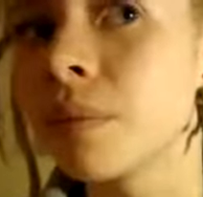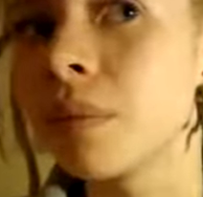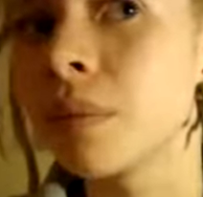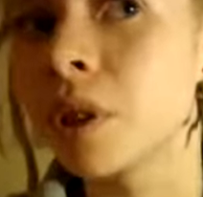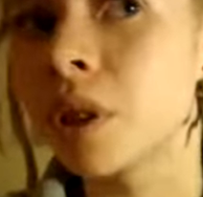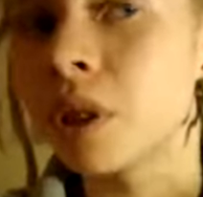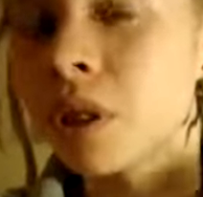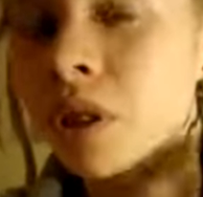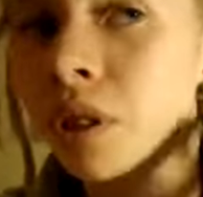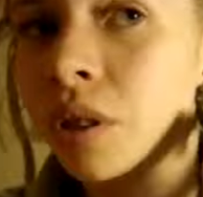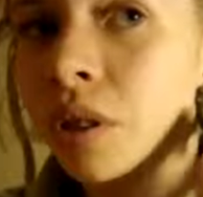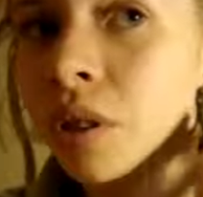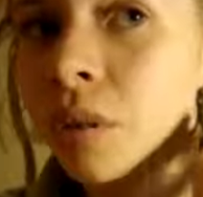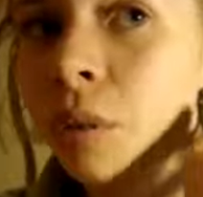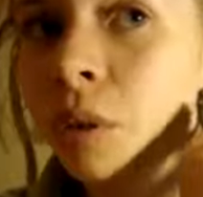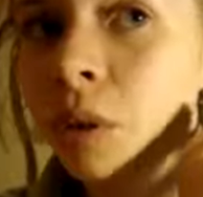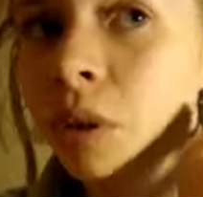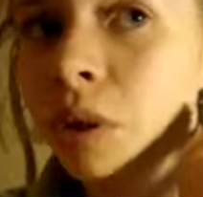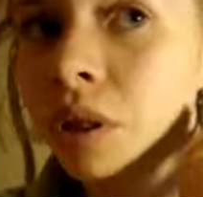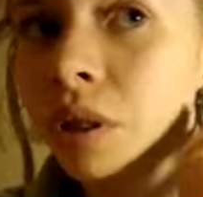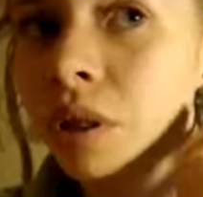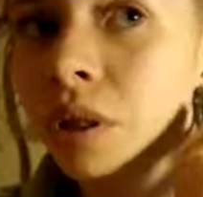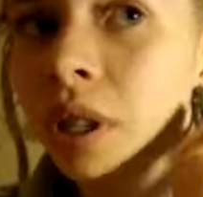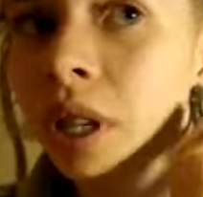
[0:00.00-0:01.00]
because you've got
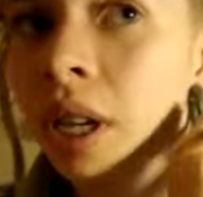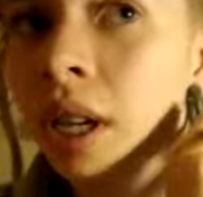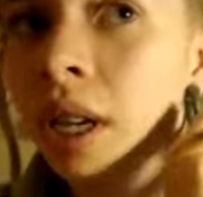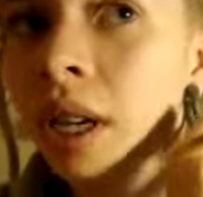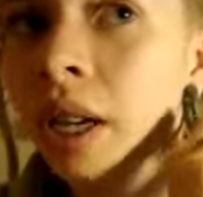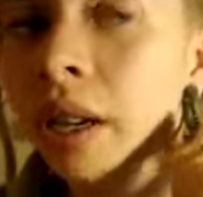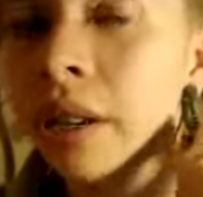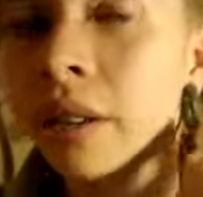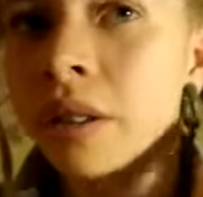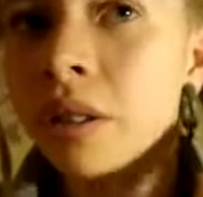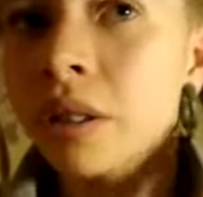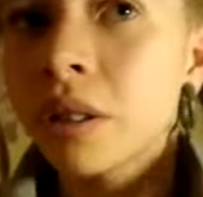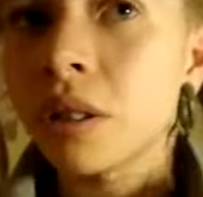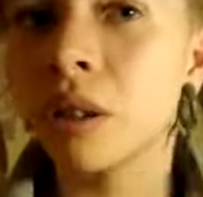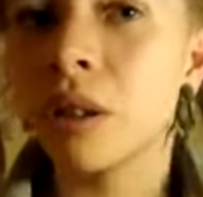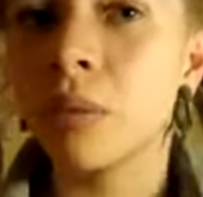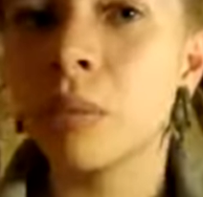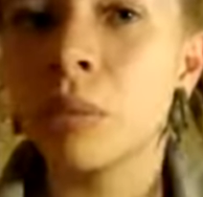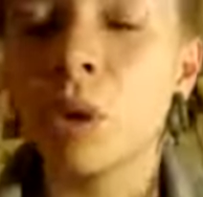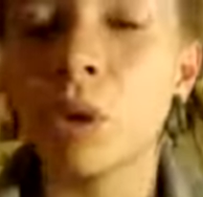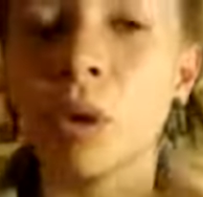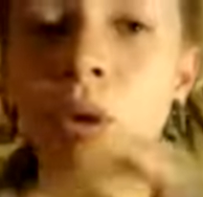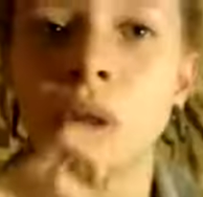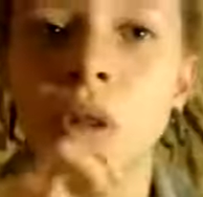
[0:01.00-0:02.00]
more loose hair and it's
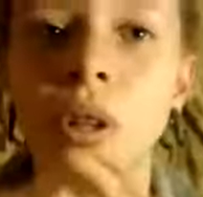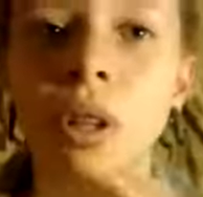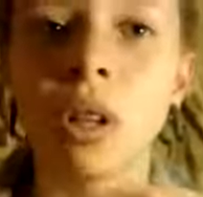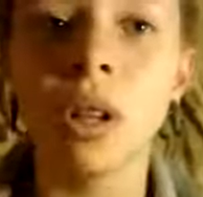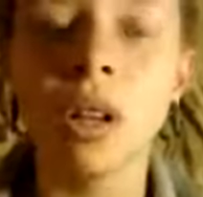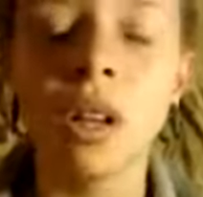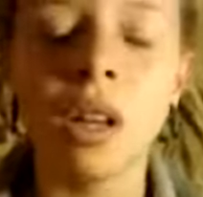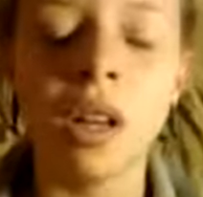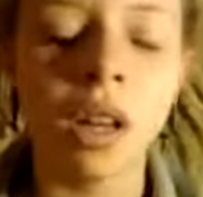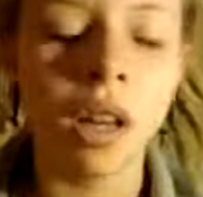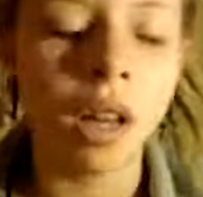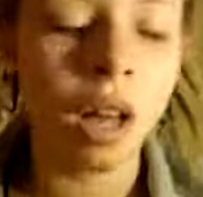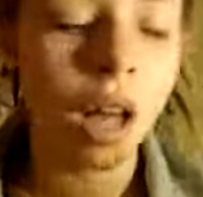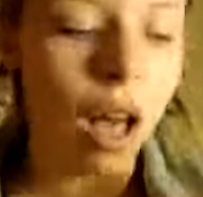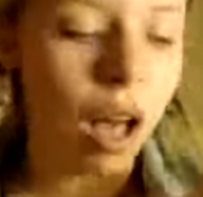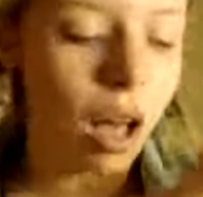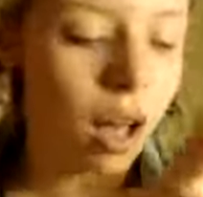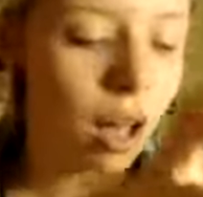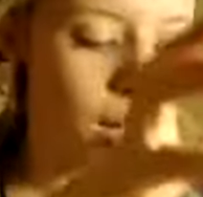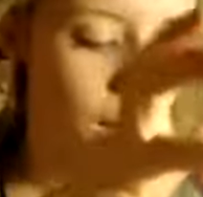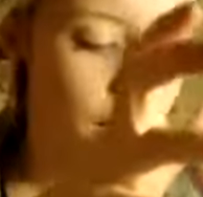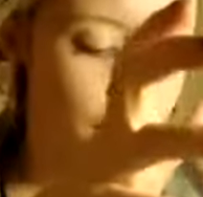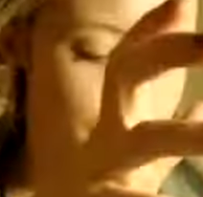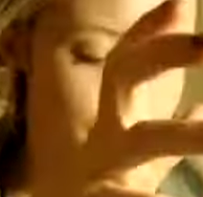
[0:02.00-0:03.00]
got more
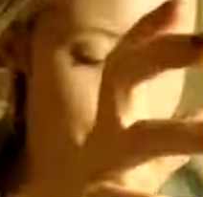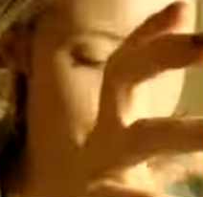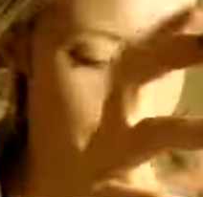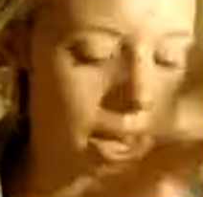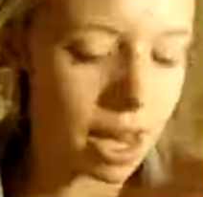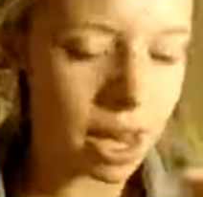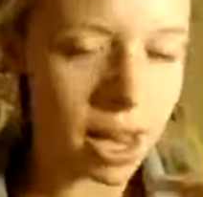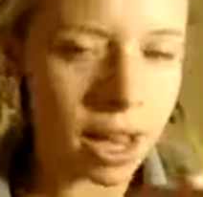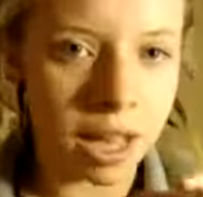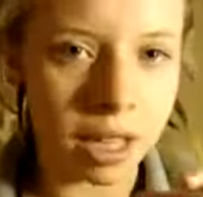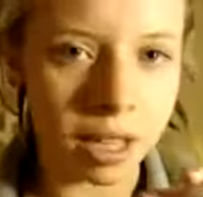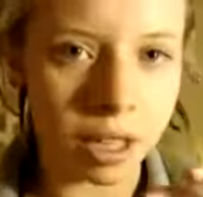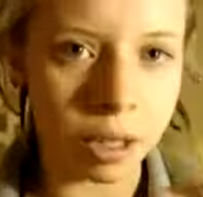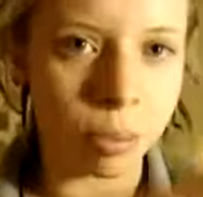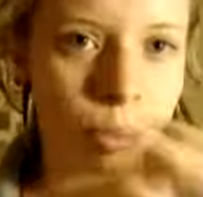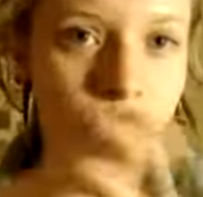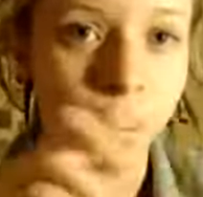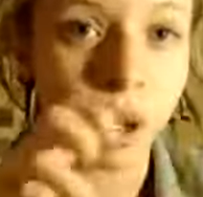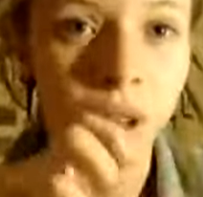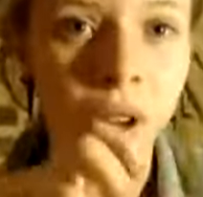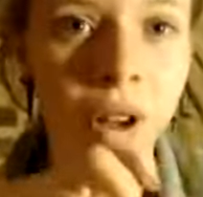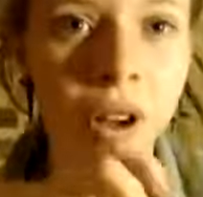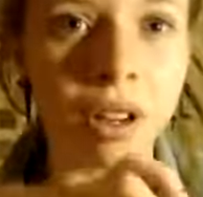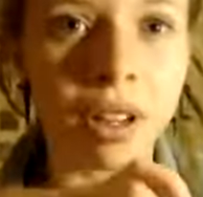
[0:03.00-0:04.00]
hair to
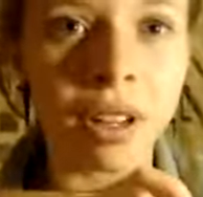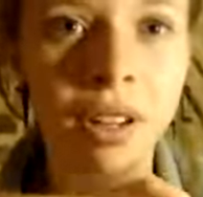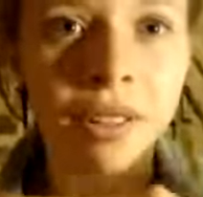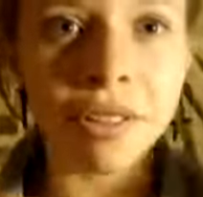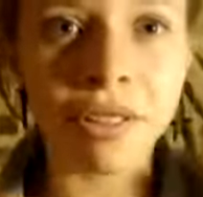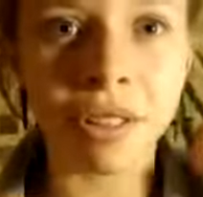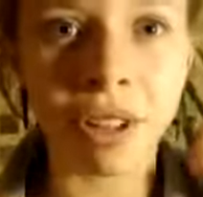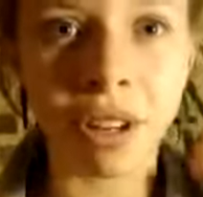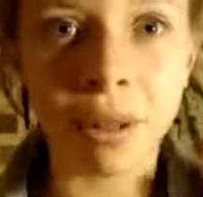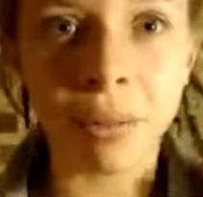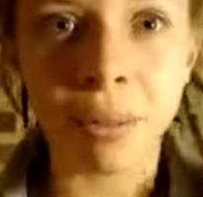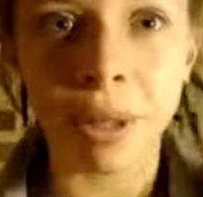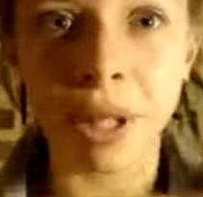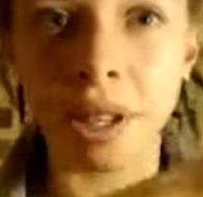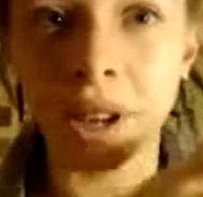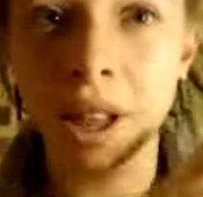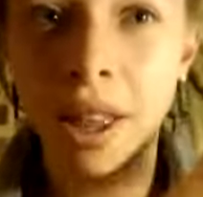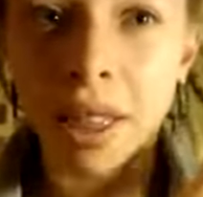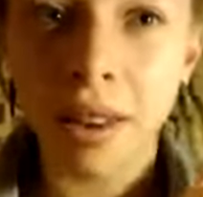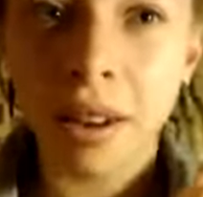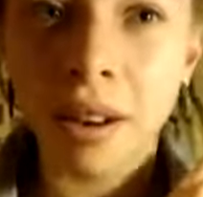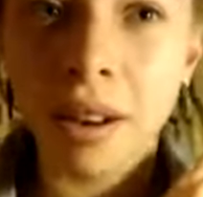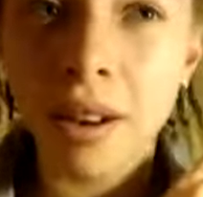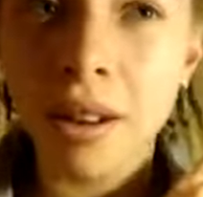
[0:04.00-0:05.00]
pull on, if you know what I mean,
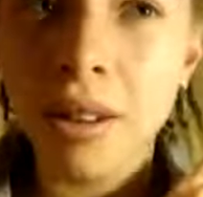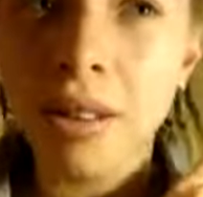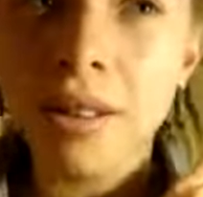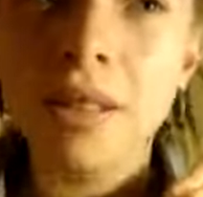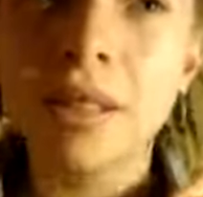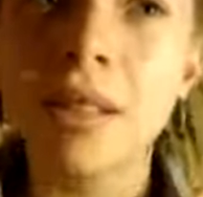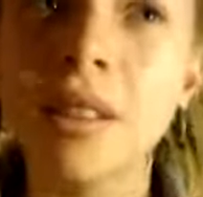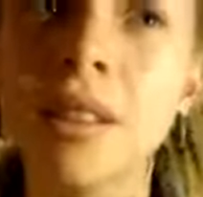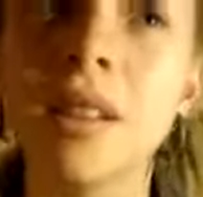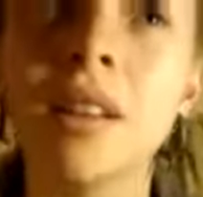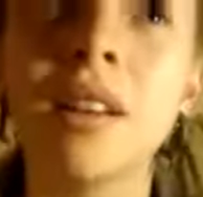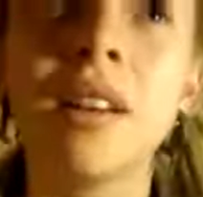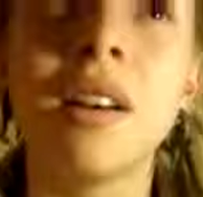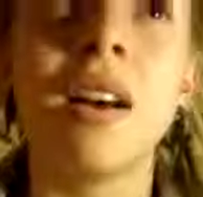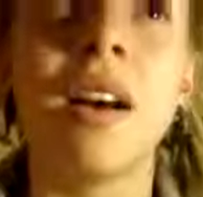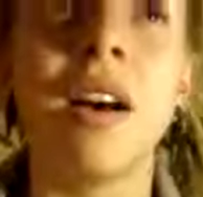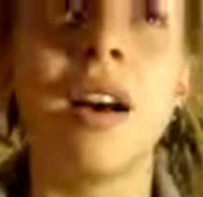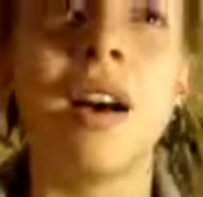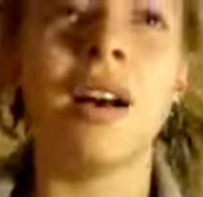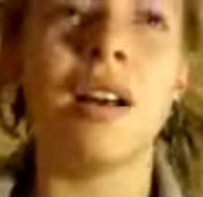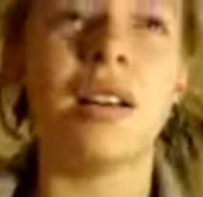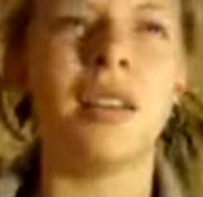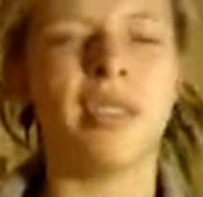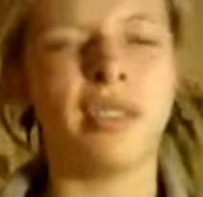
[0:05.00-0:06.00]
like the knots,
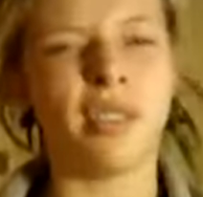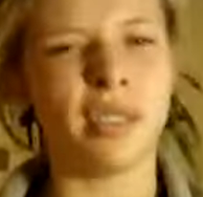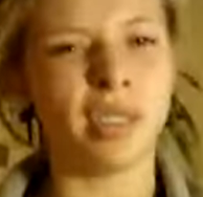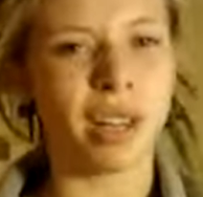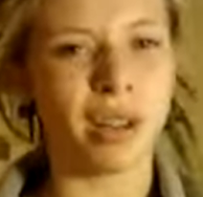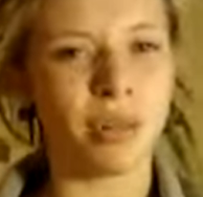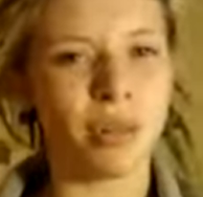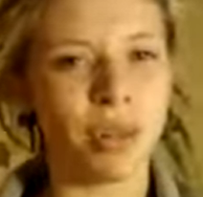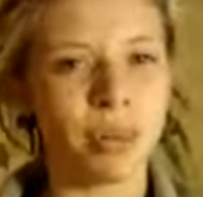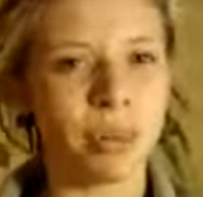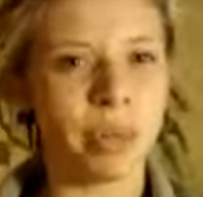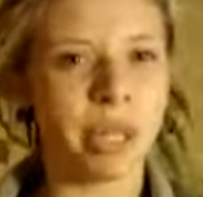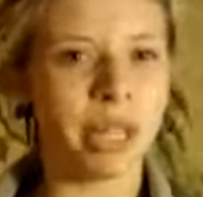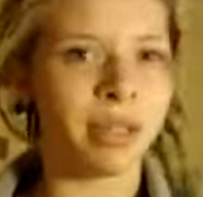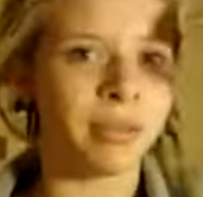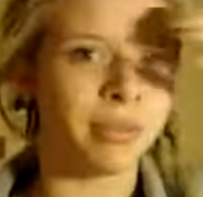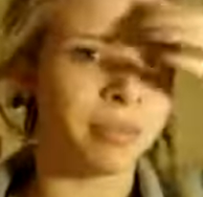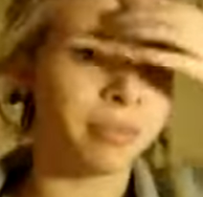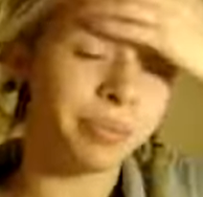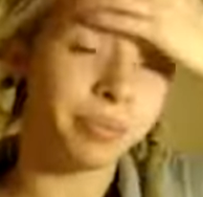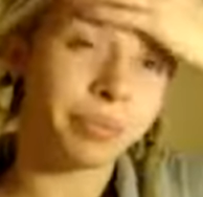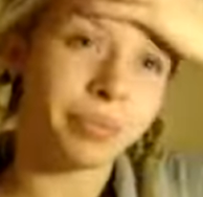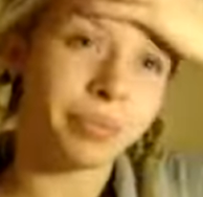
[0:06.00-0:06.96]
if you get what I mean.